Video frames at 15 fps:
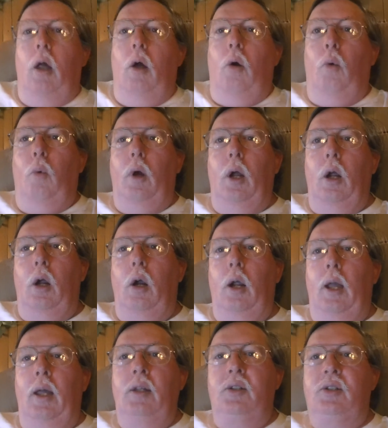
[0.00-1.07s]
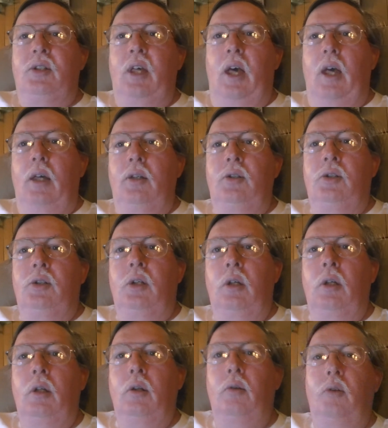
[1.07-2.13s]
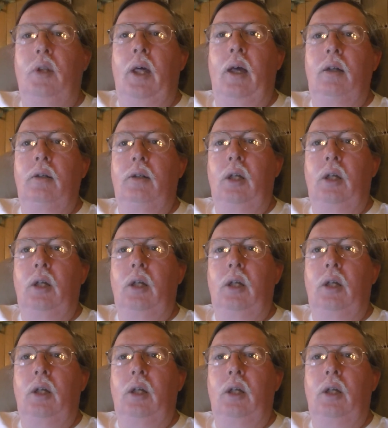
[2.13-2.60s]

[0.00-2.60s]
where it says that